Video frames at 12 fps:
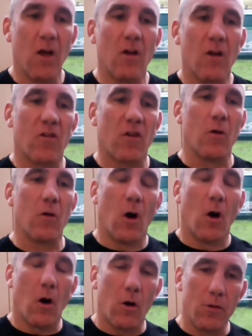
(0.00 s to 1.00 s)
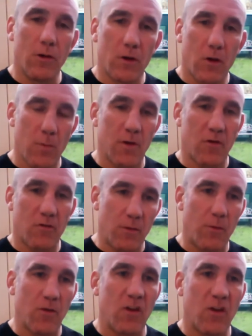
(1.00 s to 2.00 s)
So on the comic
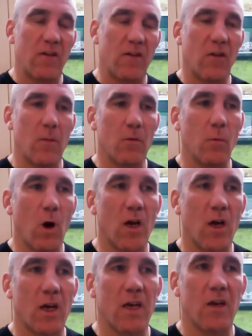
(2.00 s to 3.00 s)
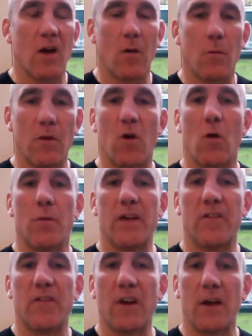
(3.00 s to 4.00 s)
strip presents, I was working, you know, with
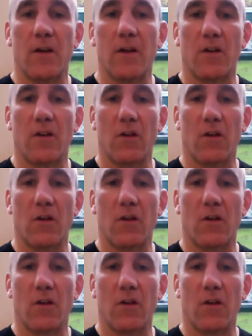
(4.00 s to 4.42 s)
comedy geniuses.